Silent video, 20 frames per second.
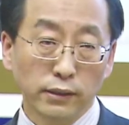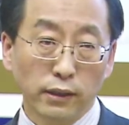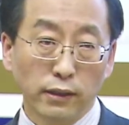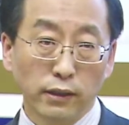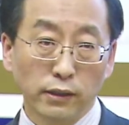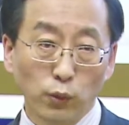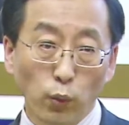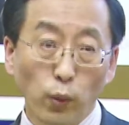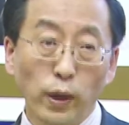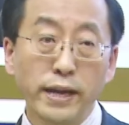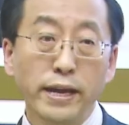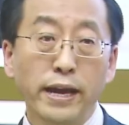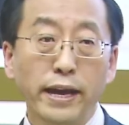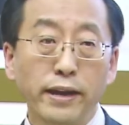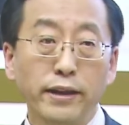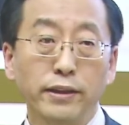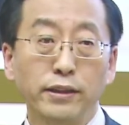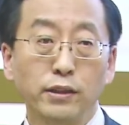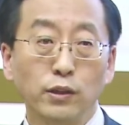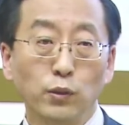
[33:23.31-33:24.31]
on the one
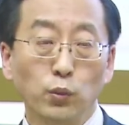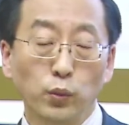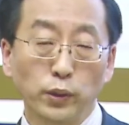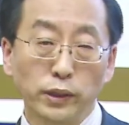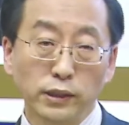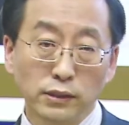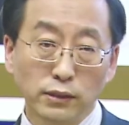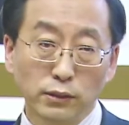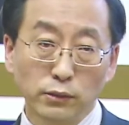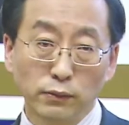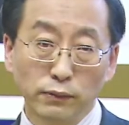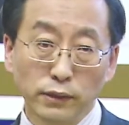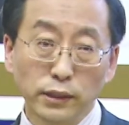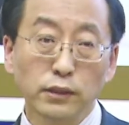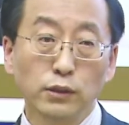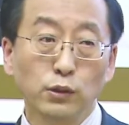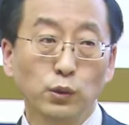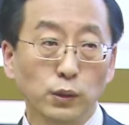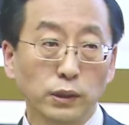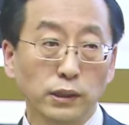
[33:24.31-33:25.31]
hand, we sort of
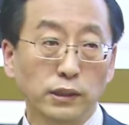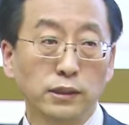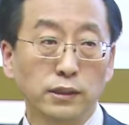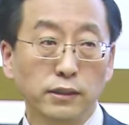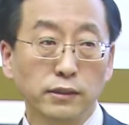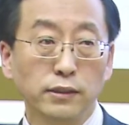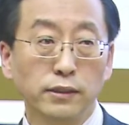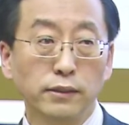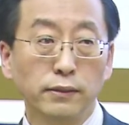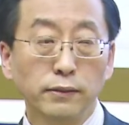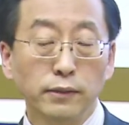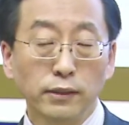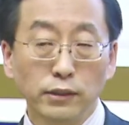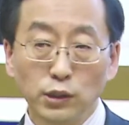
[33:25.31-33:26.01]
increased the